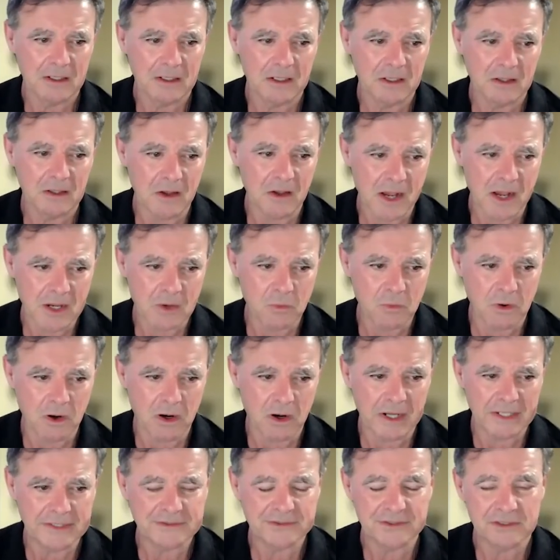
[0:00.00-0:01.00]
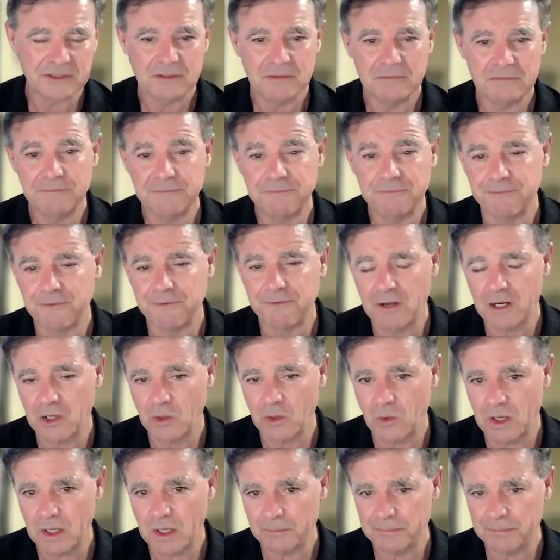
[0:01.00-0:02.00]
Likewise,
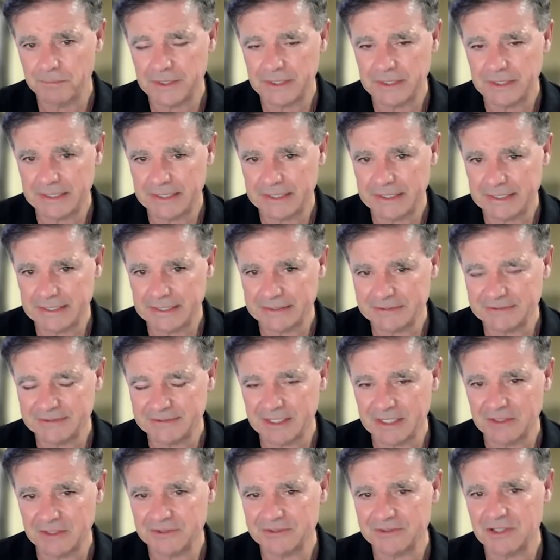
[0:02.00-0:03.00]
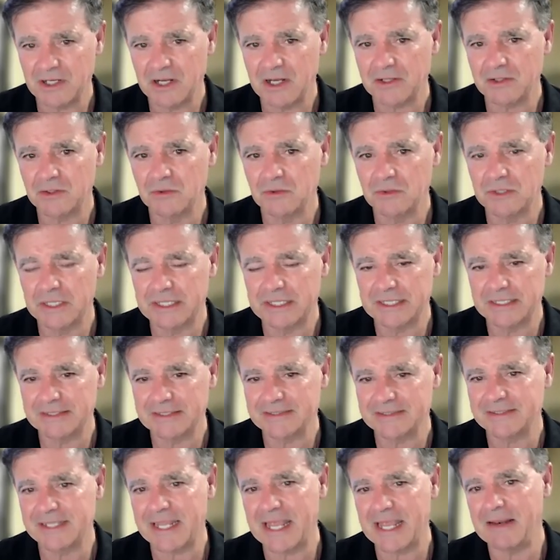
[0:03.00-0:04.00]
follow-up in a sales cycle and
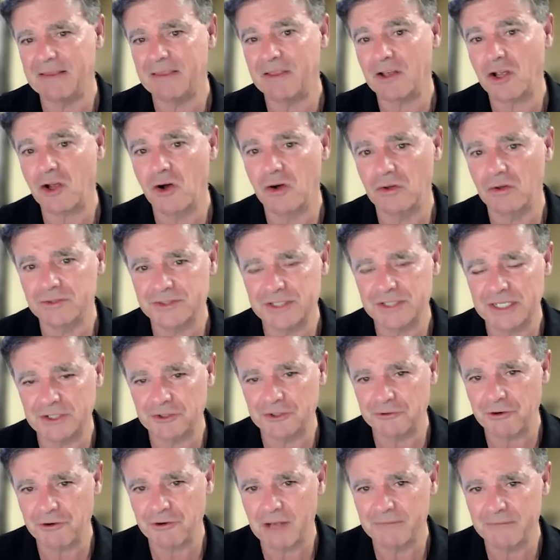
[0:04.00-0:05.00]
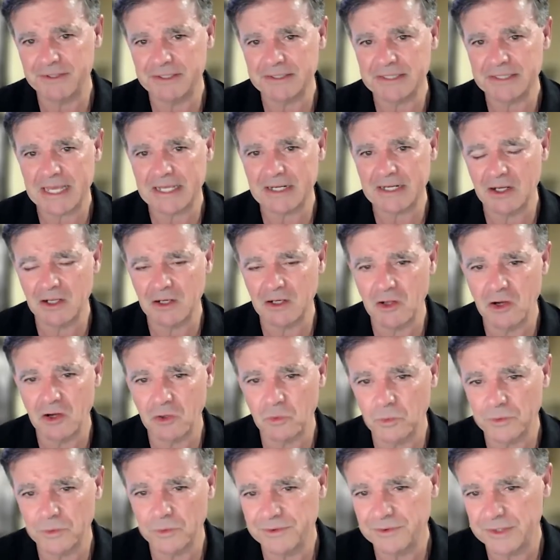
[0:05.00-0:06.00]
understanding the content driving that
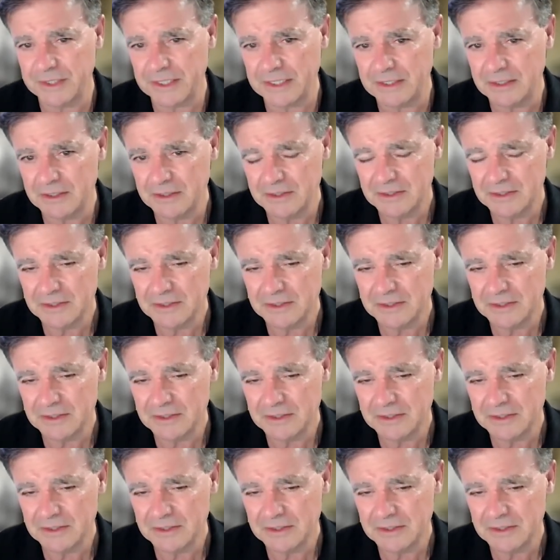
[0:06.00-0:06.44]
along with the